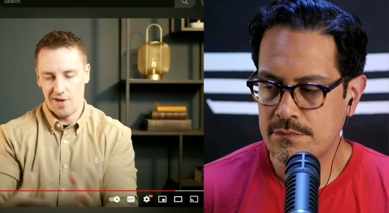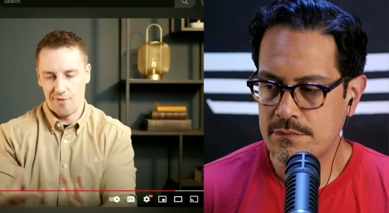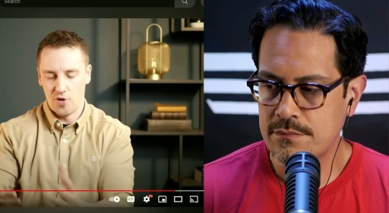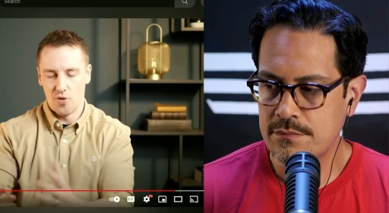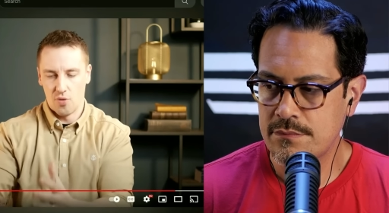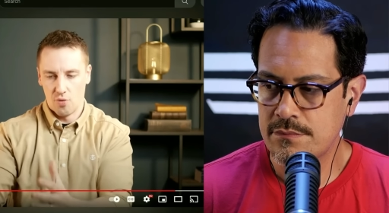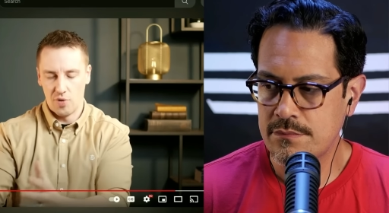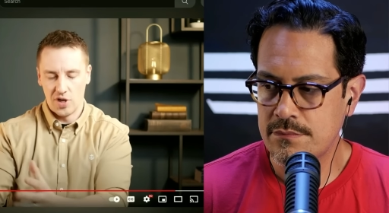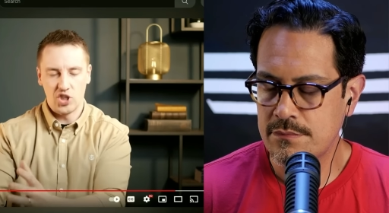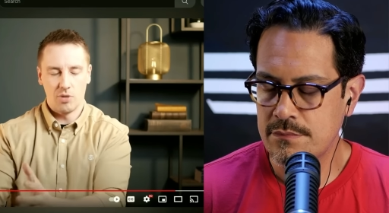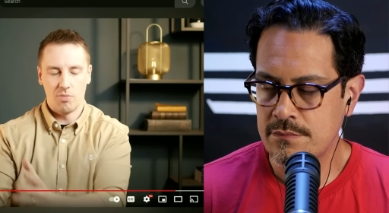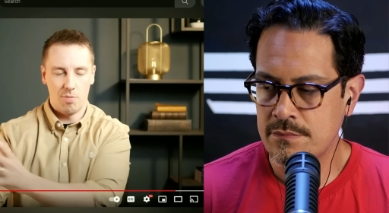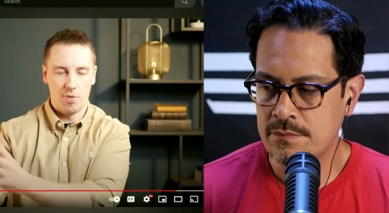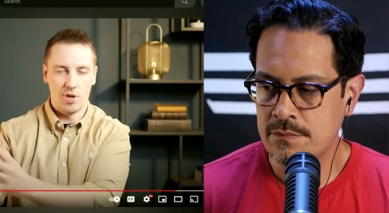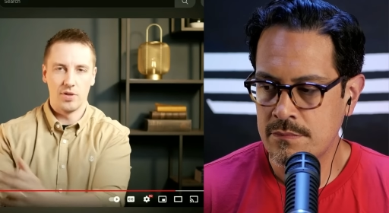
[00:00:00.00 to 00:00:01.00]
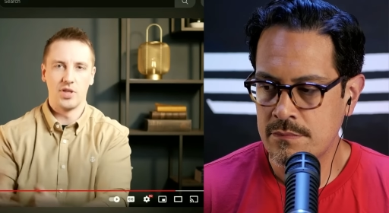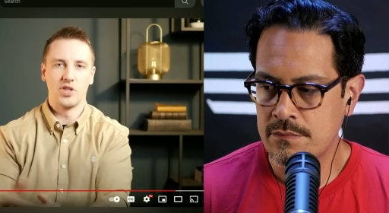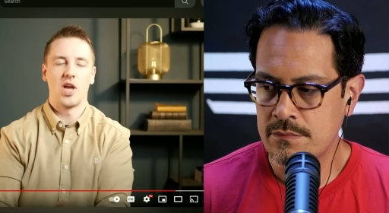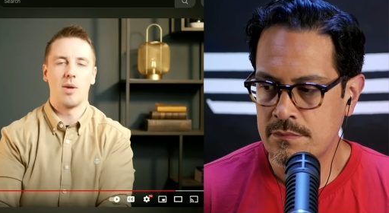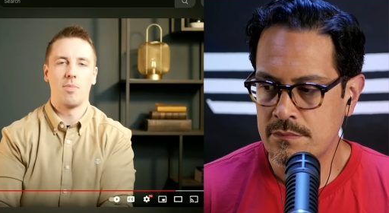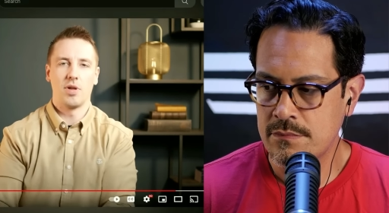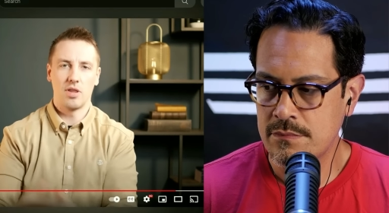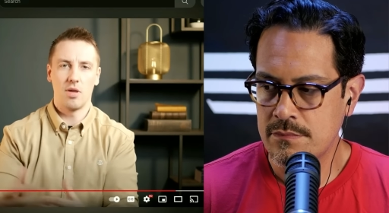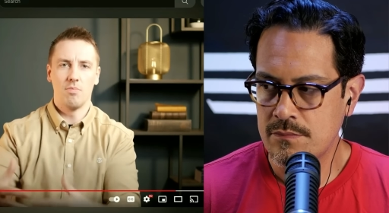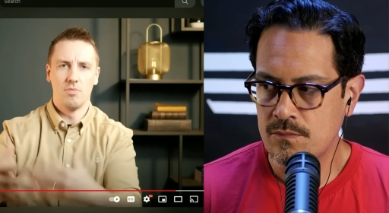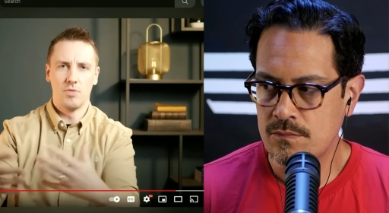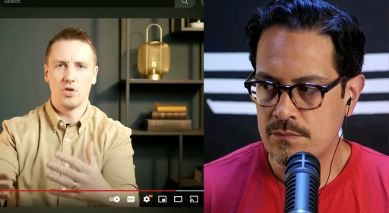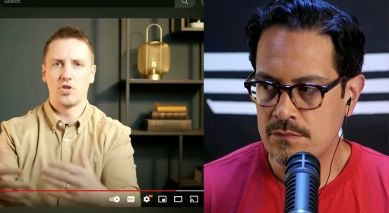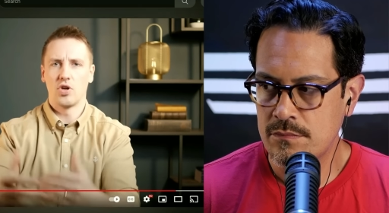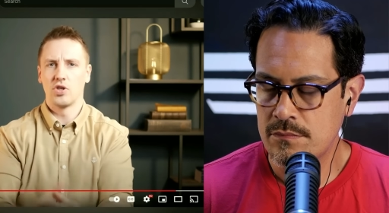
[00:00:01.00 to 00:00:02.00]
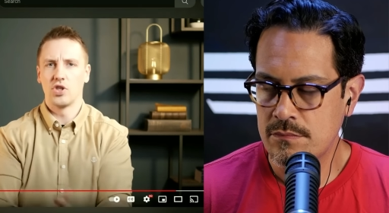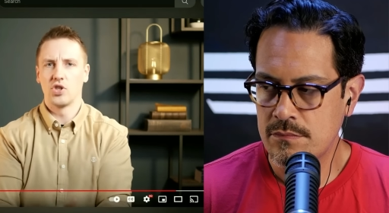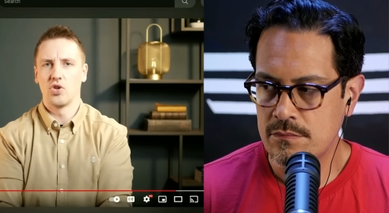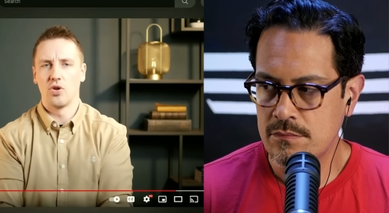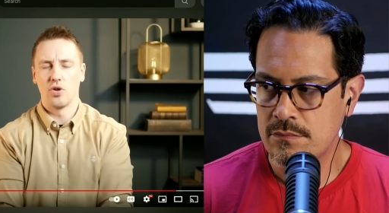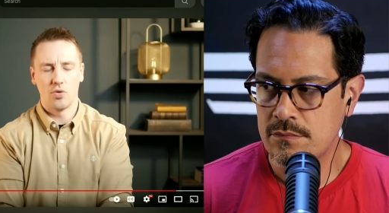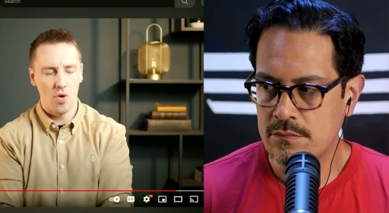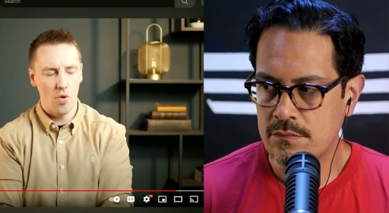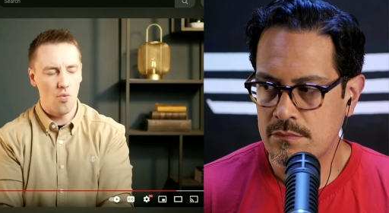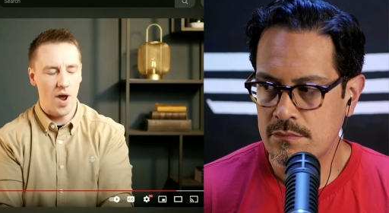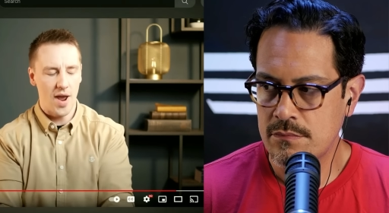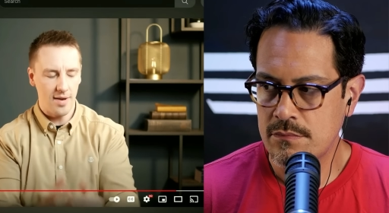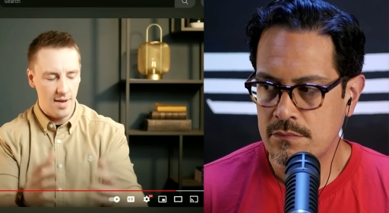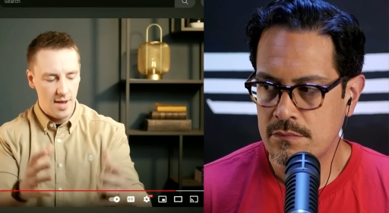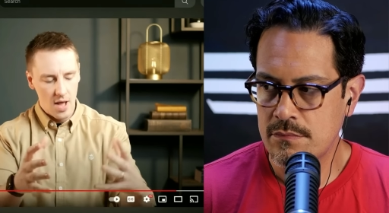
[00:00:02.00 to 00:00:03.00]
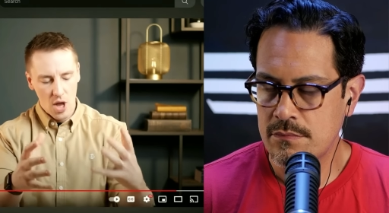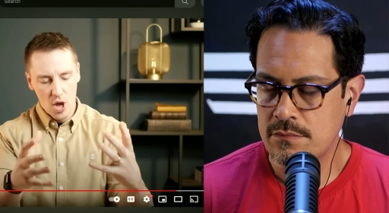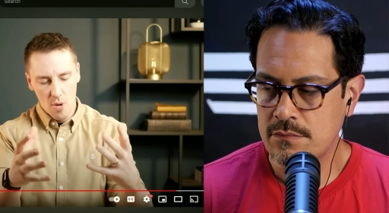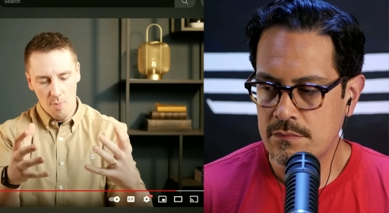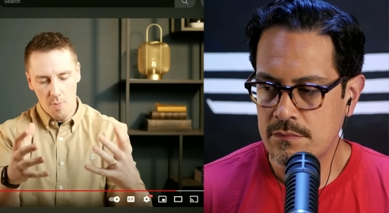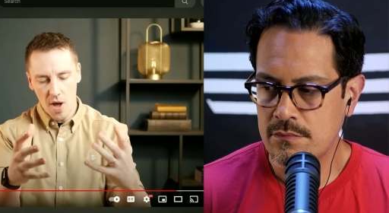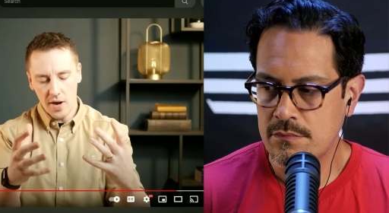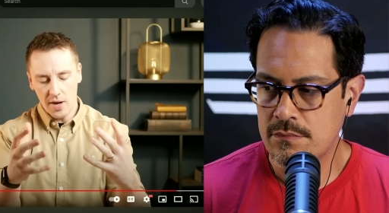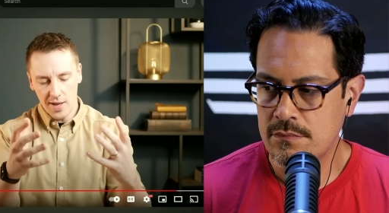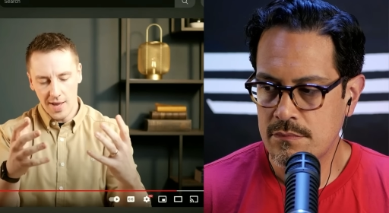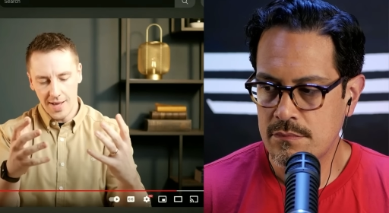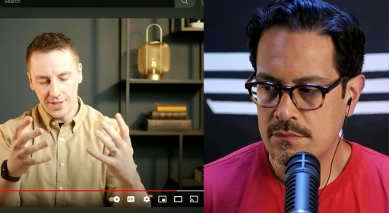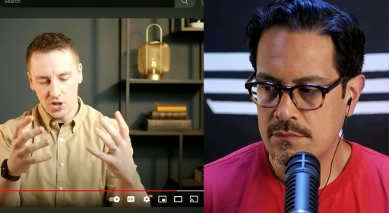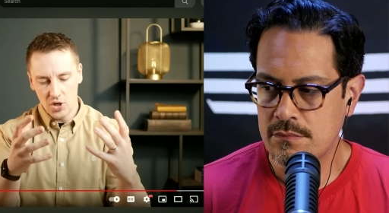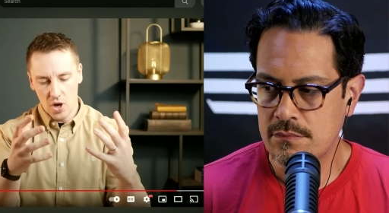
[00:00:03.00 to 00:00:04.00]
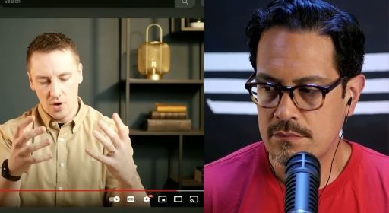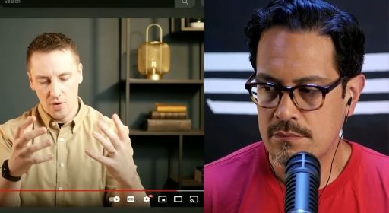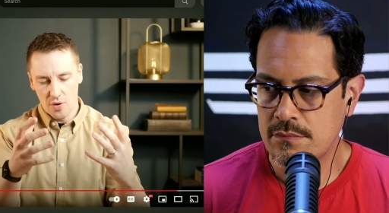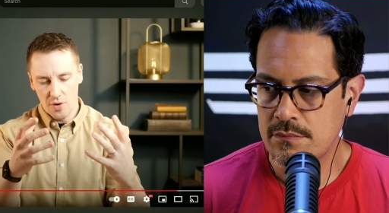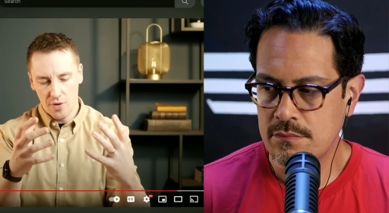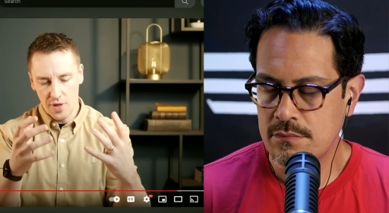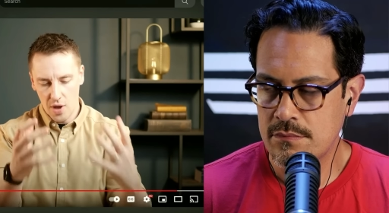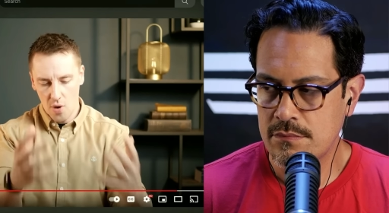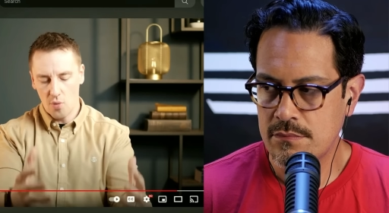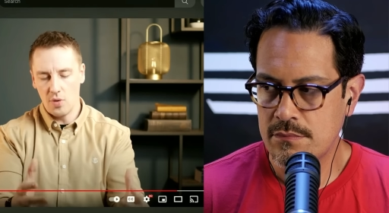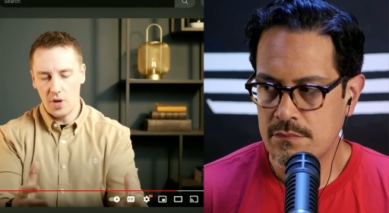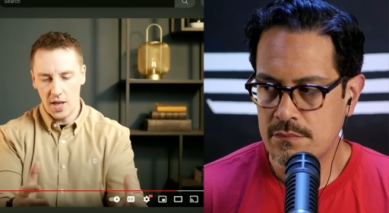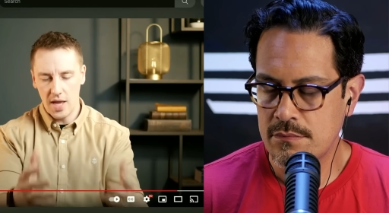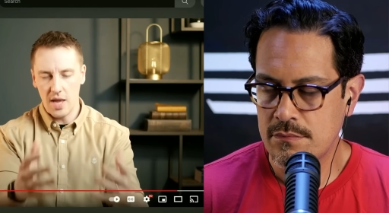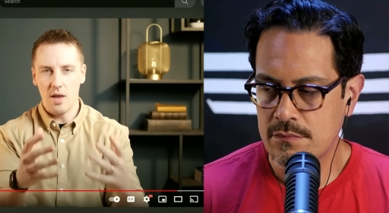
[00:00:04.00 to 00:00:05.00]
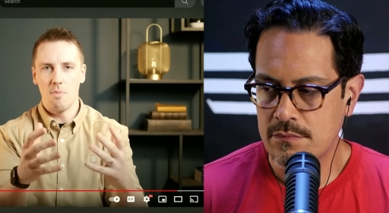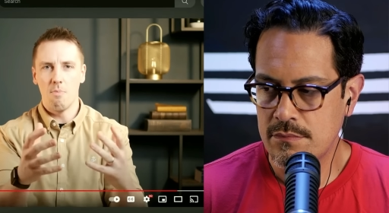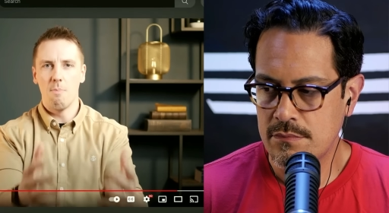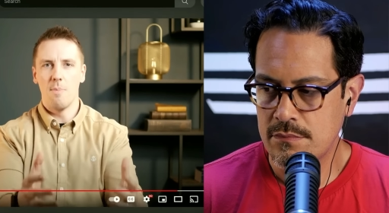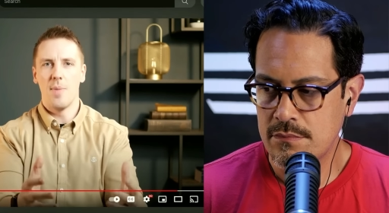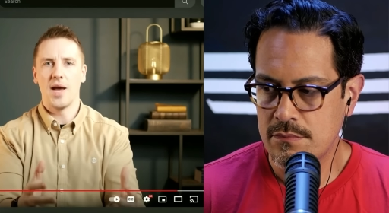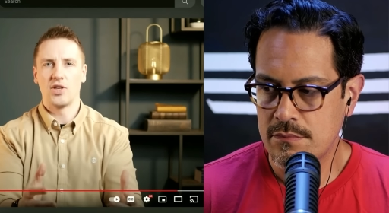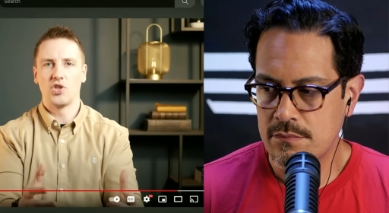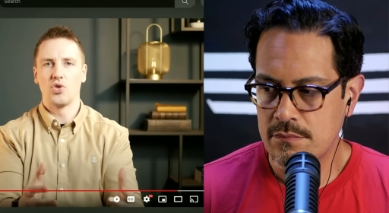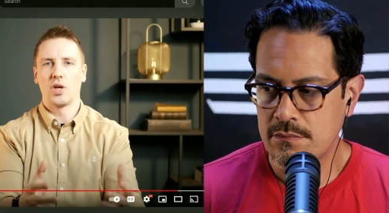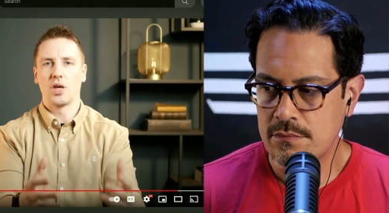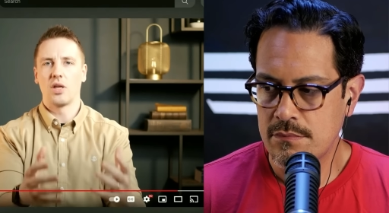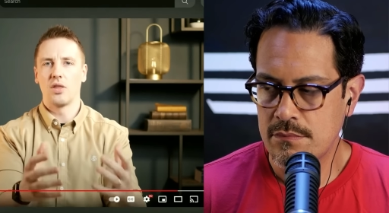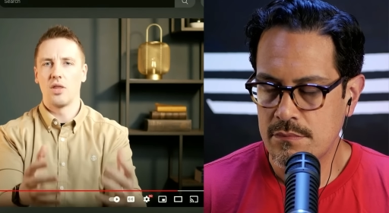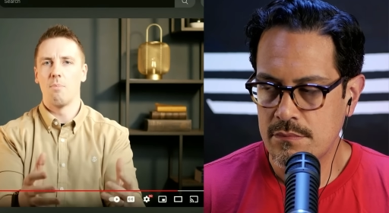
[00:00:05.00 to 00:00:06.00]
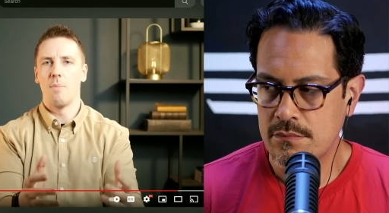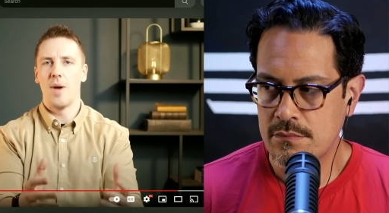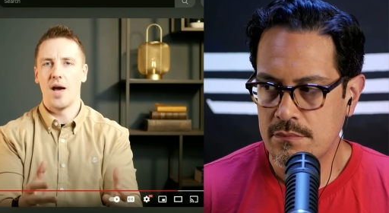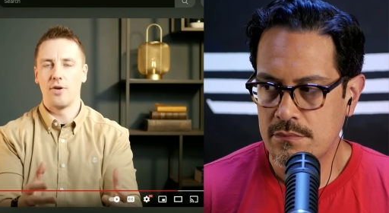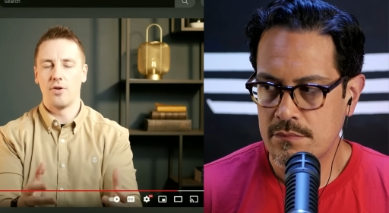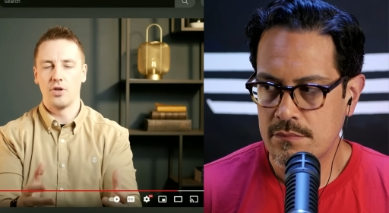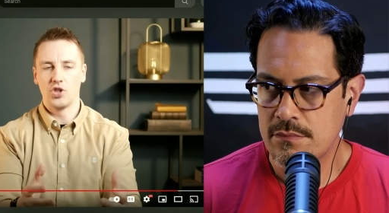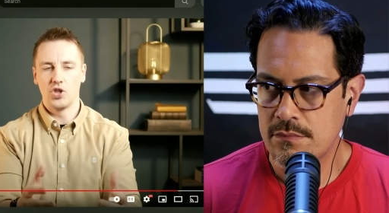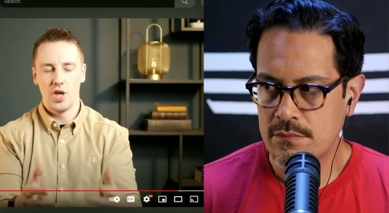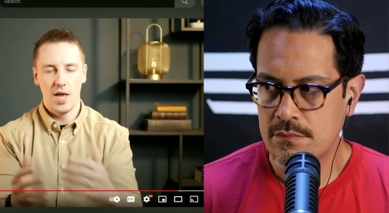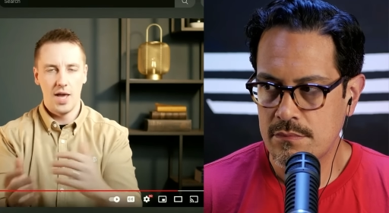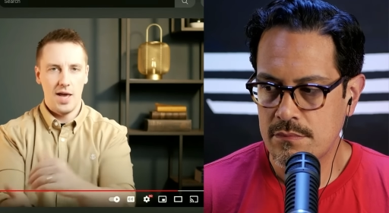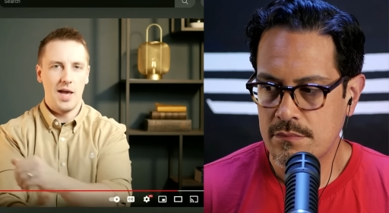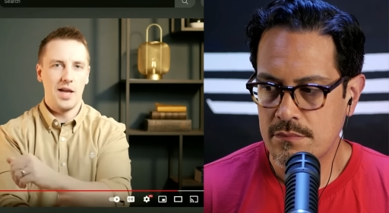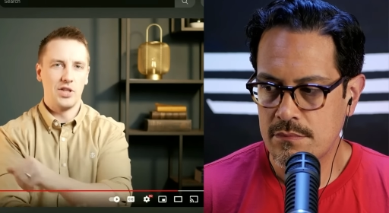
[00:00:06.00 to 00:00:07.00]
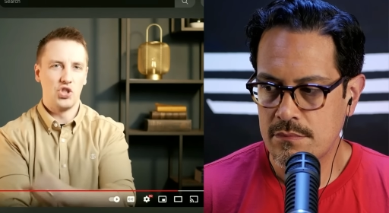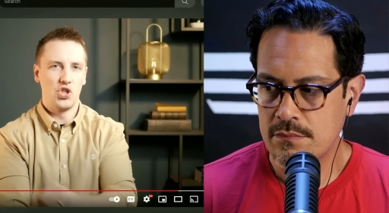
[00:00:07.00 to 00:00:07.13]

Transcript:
Speaker 1: If you're reaching people and discipling them, your church is going to grow, right? But it's not the only metric that matters. In